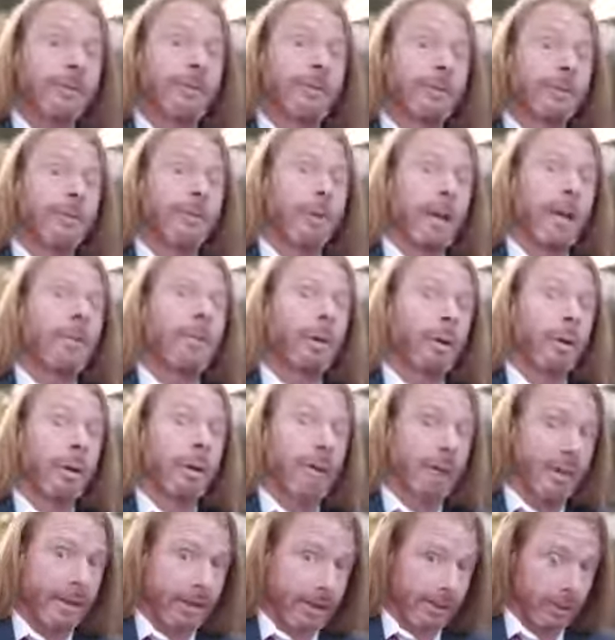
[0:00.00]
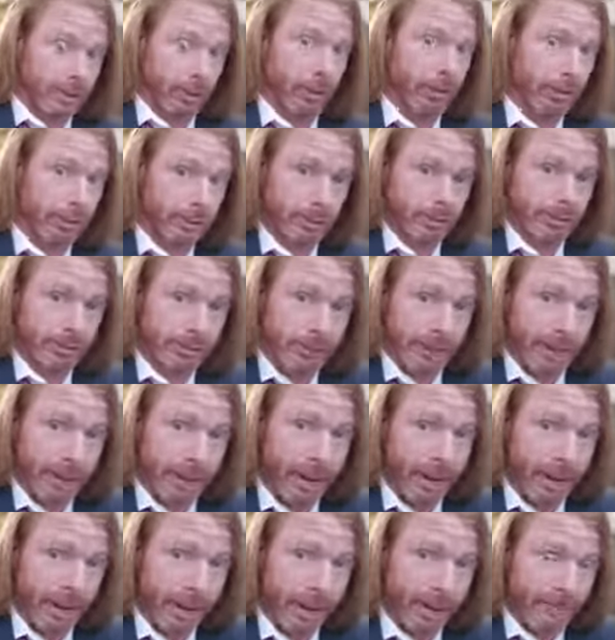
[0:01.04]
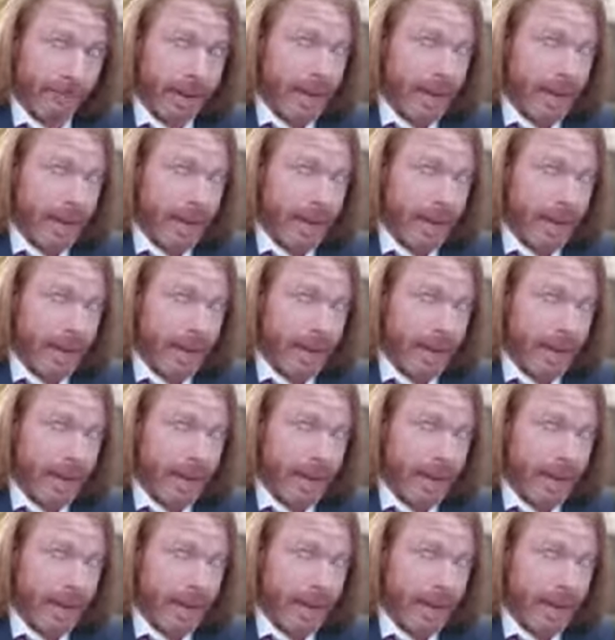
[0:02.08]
is the #1 thing that tortures me in my life,